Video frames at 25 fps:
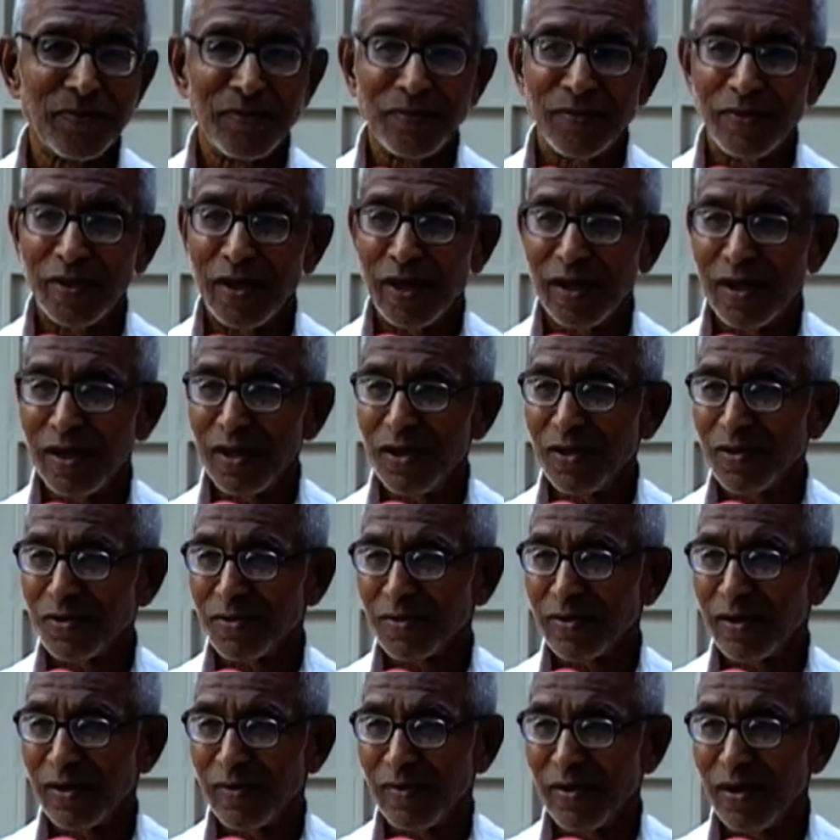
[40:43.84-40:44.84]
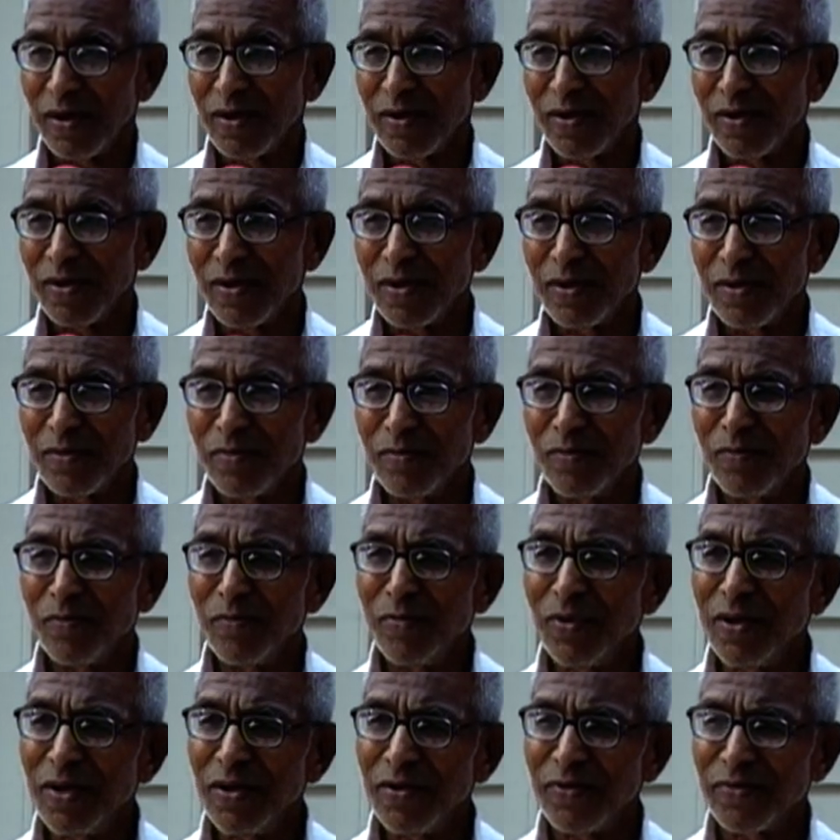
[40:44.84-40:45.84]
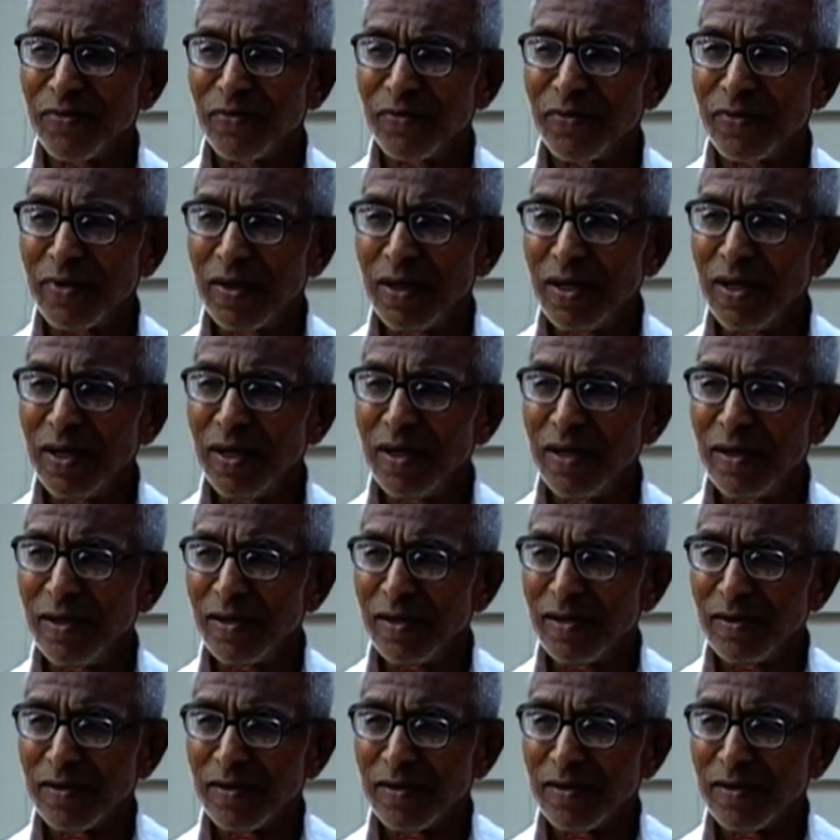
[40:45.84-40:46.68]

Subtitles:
That is the way. Be free